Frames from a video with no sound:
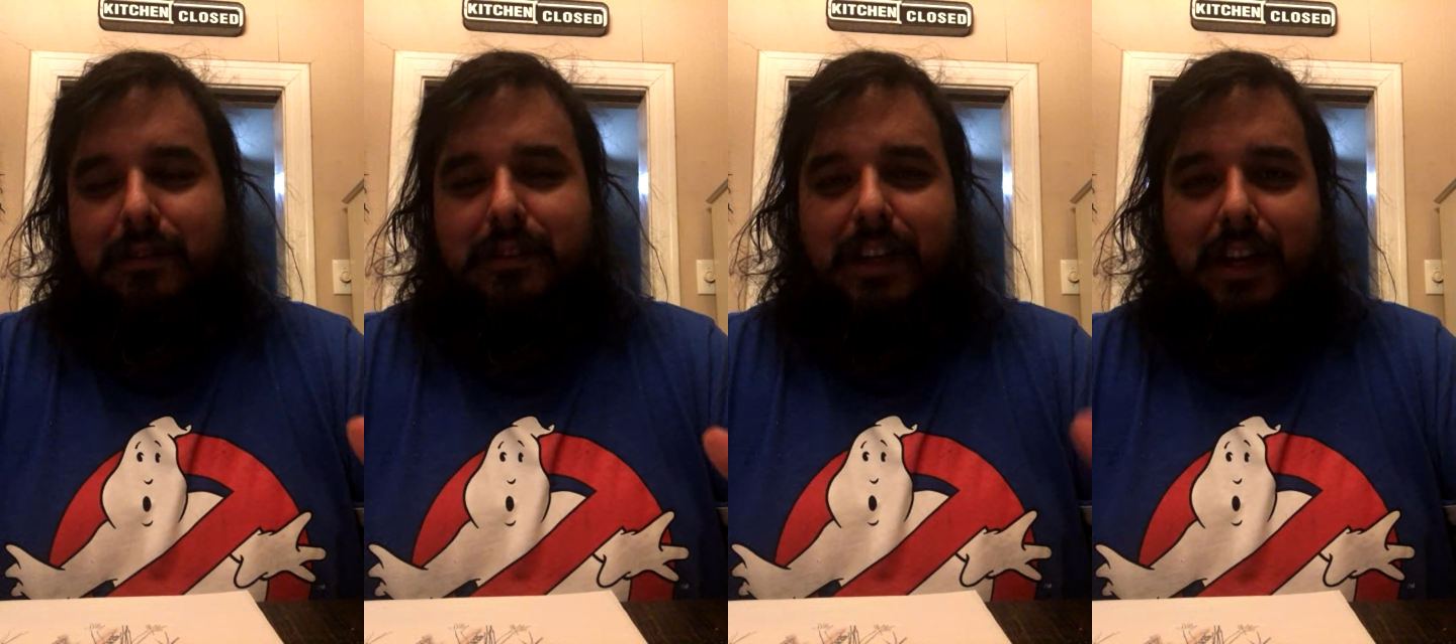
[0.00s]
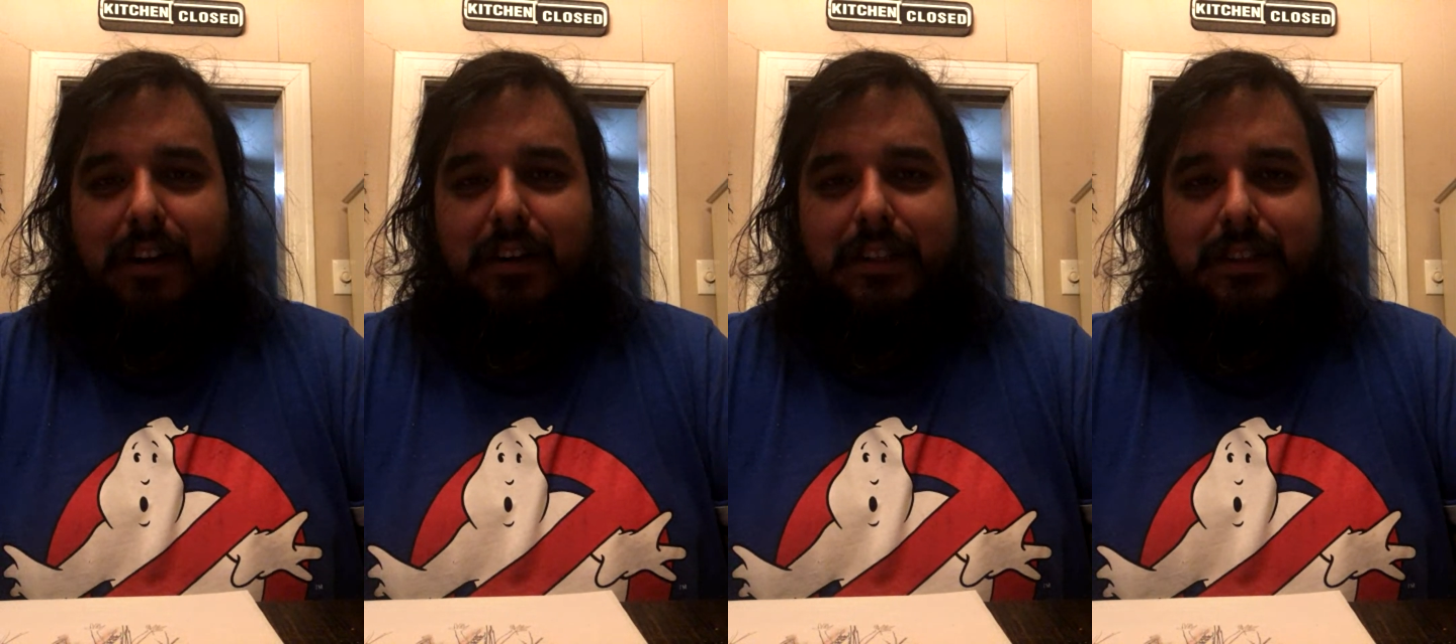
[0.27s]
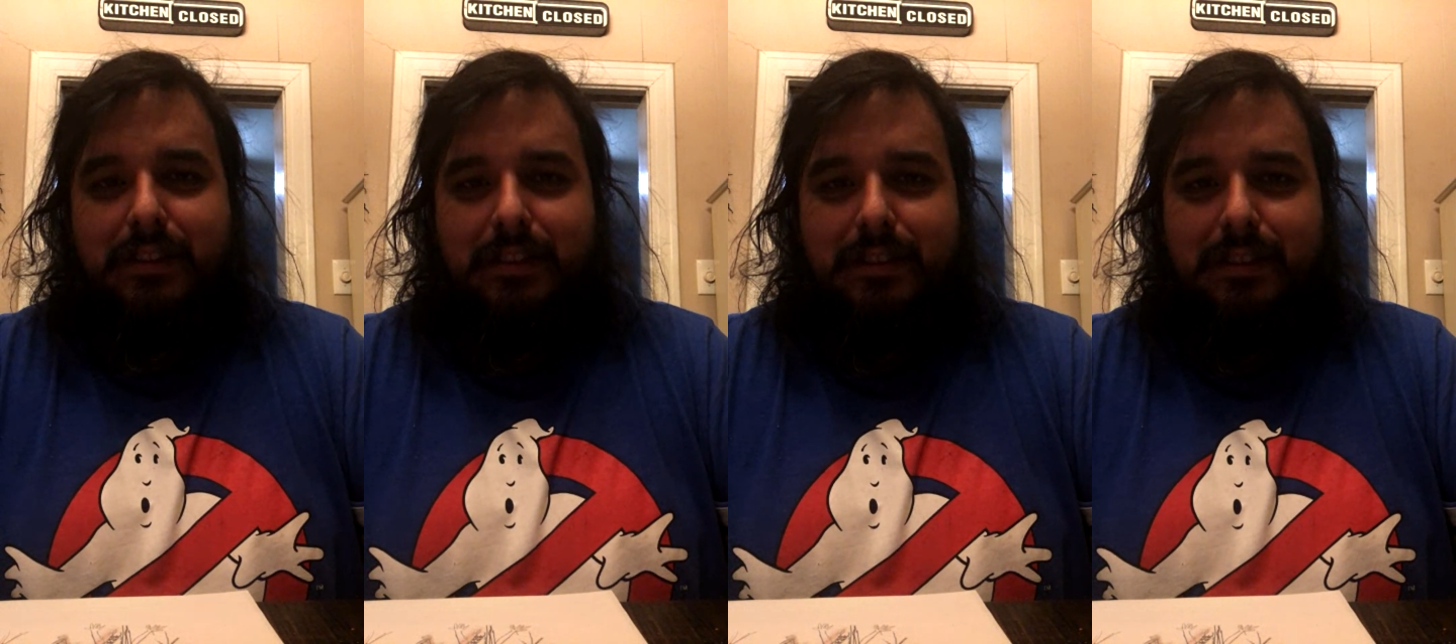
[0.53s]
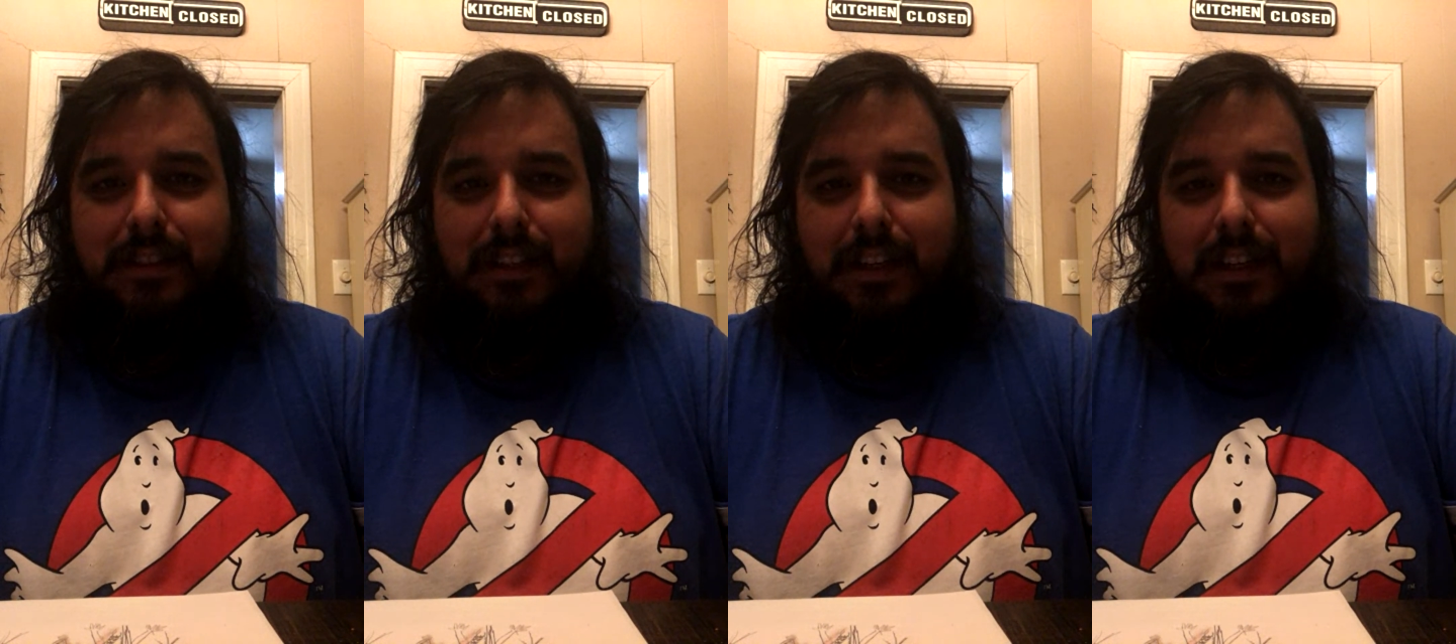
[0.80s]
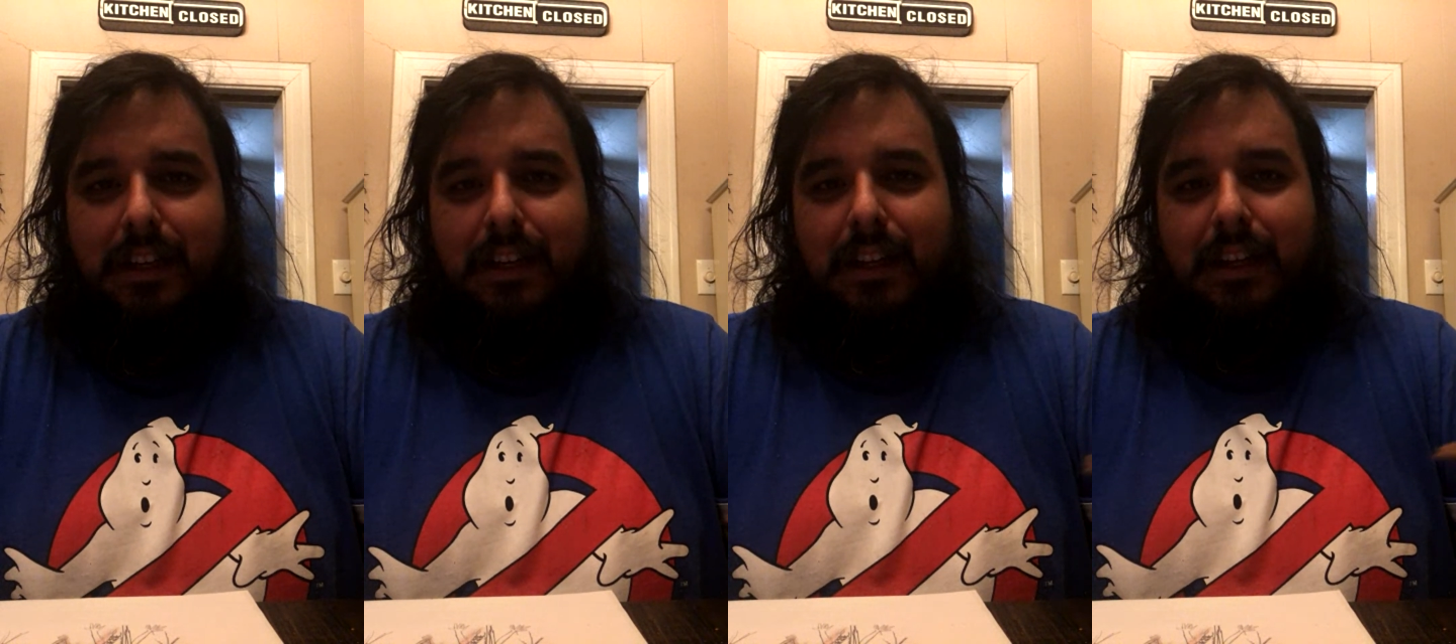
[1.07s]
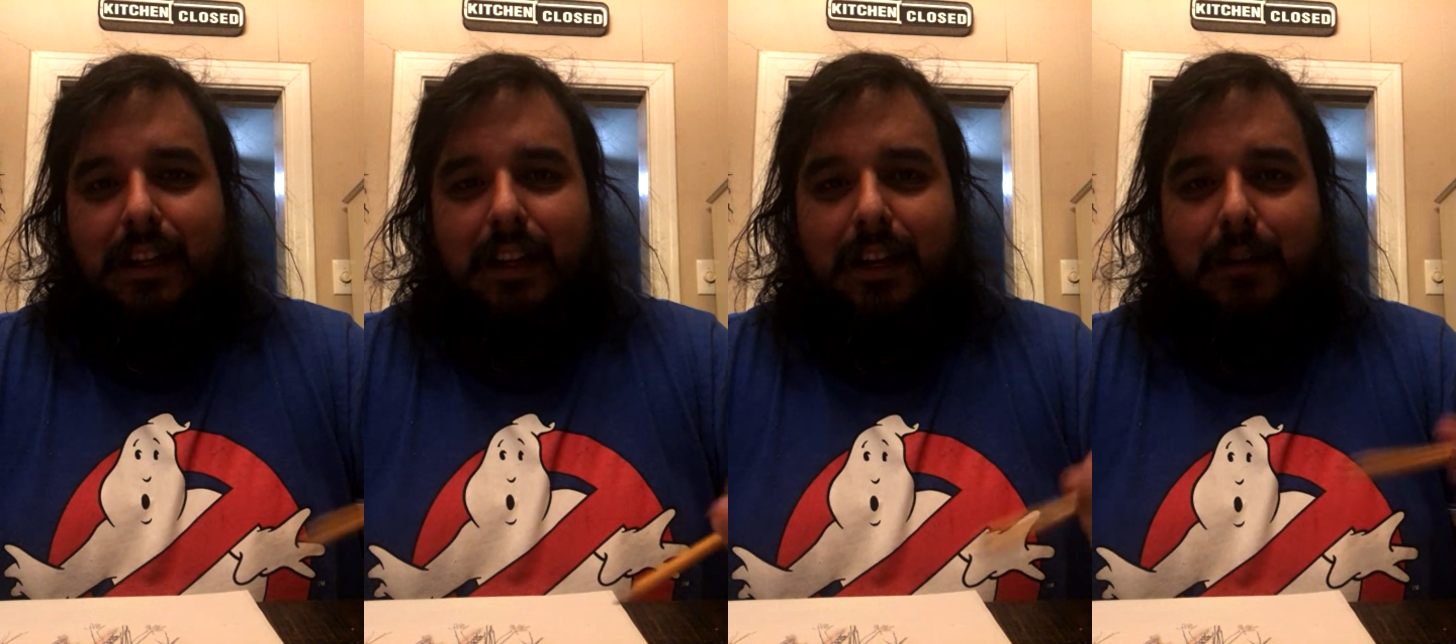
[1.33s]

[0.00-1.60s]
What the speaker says: characters that